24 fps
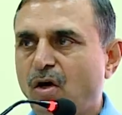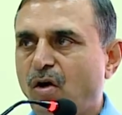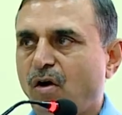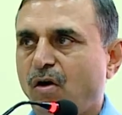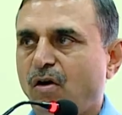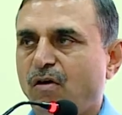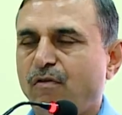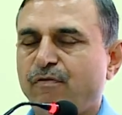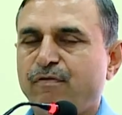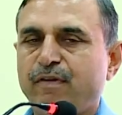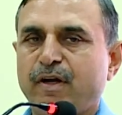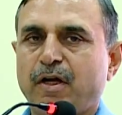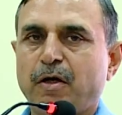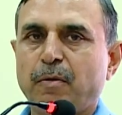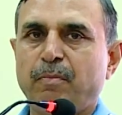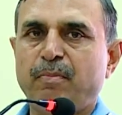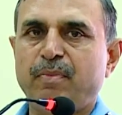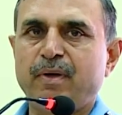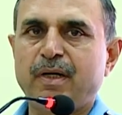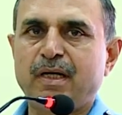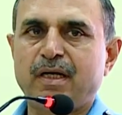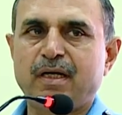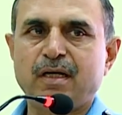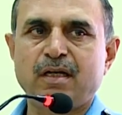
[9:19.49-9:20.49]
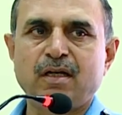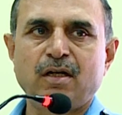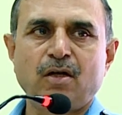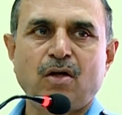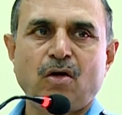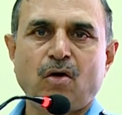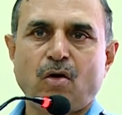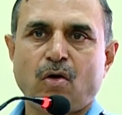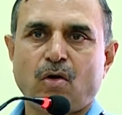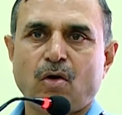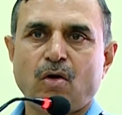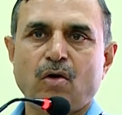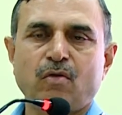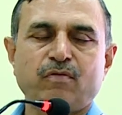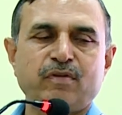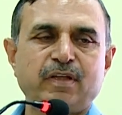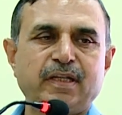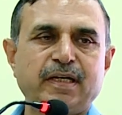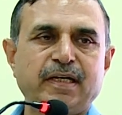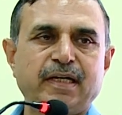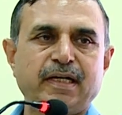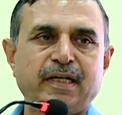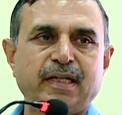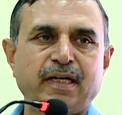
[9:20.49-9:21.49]
of equipment all over
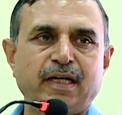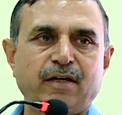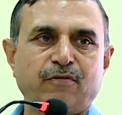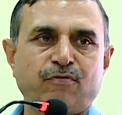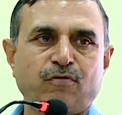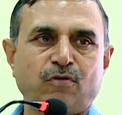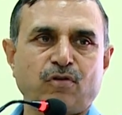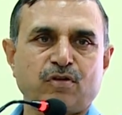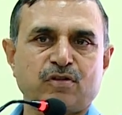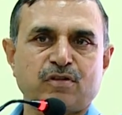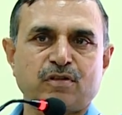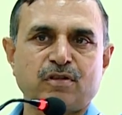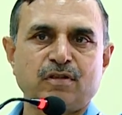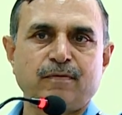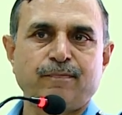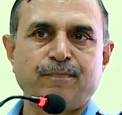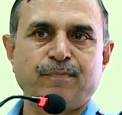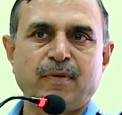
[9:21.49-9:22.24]
the Indian Air Force.